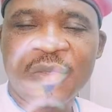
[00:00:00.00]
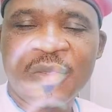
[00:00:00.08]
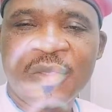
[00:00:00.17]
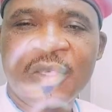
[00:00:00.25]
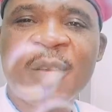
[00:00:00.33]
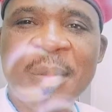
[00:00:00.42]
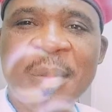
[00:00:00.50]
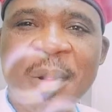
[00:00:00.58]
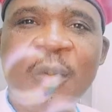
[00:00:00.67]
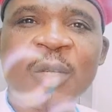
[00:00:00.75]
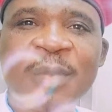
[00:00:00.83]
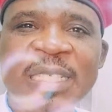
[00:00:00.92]
Remember
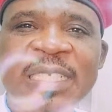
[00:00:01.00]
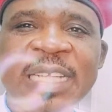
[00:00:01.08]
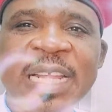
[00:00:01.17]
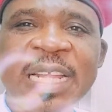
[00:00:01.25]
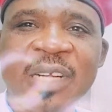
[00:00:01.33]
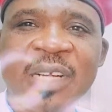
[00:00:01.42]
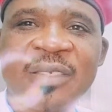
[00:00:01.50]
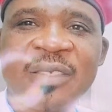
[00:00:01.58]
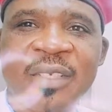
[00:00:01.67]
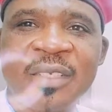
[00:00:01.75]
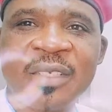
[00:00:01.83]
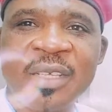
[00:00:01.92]
what Mazen Nandekano
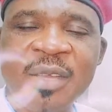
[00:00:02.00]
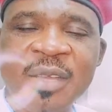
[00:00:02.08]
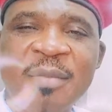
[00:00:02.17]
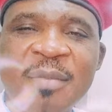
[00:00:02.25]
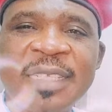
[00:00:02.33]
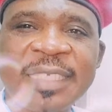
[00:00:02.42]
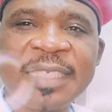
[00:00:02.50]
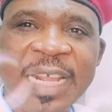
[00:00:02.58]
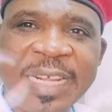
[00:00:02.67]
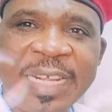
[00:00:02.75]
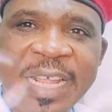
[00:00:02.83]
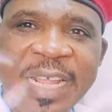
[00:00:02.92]
said. Mazen
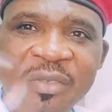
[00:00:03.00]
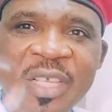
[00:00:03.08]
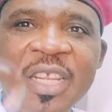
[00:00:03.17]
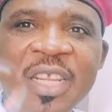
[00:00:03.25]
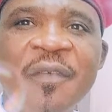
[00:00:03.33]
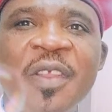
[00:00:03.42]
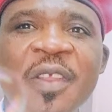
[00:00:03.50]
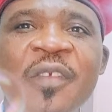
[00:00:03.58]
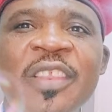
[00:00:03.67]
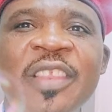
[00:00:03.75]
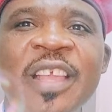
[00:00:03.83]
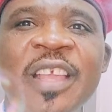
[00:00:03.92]
Nandekano said, even if
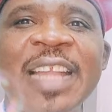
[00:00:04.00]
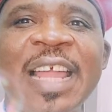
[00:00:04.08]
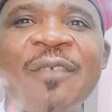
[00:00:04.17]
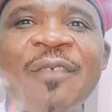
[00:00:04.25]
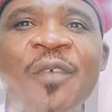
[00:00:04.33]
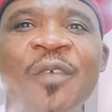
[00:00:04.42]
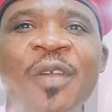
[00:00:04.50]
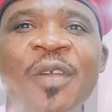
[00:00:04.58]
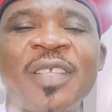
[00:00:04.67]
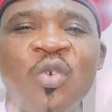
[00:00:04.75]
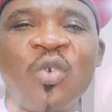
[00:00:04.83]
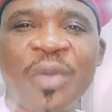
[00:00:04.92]
it takes the life of every
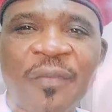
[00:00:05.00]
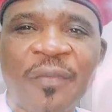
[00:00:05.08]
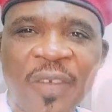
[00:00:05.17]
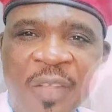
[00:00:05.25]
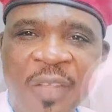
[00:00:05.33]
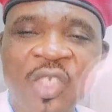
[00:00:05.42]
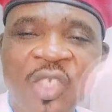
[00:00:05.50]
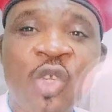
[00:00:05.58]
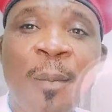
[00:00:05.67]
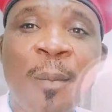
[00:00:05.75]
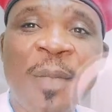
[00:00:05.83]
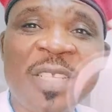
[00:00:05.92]
single Biafran, if it is only
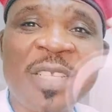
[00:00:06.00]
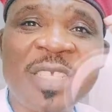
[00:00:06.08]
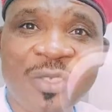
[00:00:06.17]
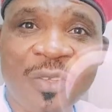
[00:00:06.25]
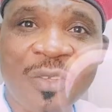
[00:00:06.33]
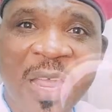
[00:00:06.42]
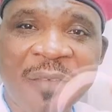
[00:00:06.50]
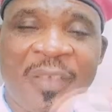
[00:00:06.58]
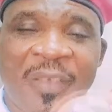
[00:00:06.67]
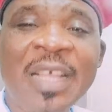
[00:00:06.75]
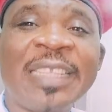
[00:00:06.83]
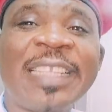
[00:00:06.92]
one person that survives,
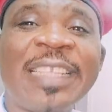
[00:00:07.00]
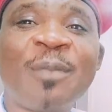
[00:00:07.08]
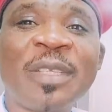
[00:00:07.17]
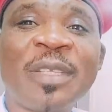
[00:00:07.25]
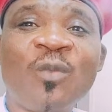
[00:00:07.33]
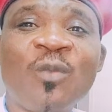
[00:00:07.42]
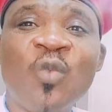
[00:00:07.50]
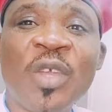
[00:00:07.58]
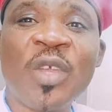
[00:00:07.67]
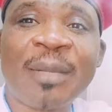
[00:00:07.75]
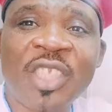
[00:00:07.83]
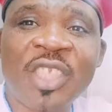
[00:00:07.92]
that person will
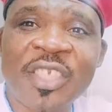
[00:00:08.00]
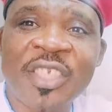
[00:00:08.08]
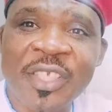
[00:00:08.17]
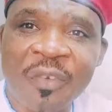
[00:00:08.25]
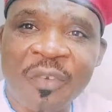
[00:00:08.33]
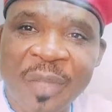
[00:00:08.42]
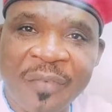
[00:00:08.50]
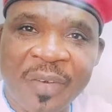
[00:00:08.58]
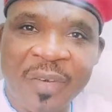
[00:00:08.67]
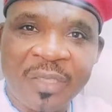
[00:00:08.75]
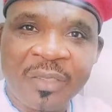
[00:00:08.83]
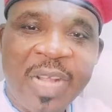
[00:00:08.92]
establish the state of
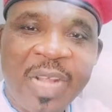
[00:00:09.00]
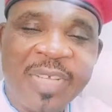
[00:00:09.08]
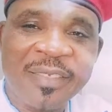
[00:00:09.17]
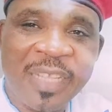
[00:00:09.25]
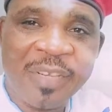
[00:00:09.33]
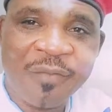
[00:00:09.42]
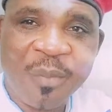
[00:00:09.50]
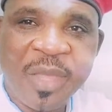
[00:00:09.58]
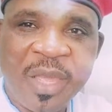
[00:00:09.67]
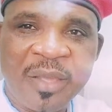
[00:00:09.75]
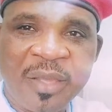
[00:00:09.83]
Biafra and start from there.